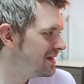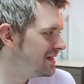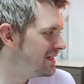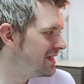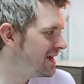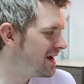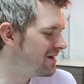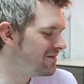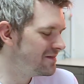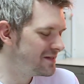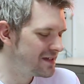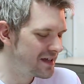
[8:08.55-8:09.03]

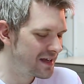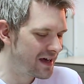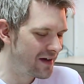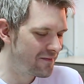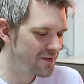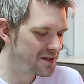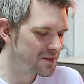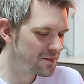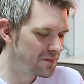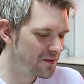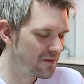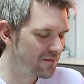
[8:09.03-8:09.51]
Yeah, we did
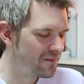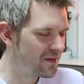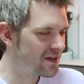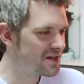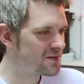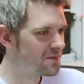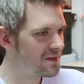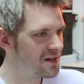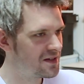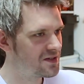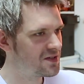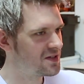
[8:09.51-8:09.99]
have a smooth
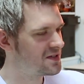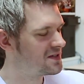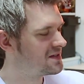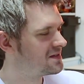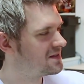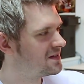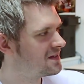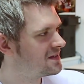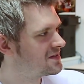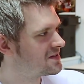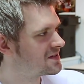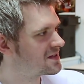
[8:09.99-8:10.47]
brush, but it
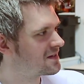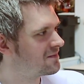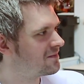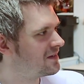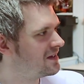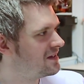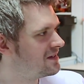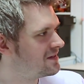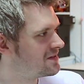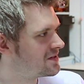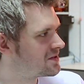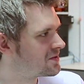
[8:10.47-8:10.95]
just
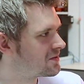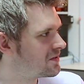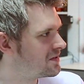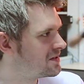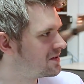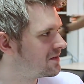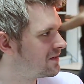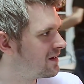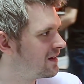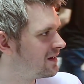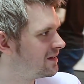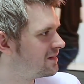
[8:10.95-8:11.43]
completely
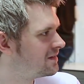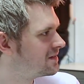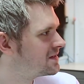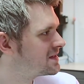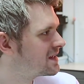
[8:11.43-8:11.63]
destroyed your island.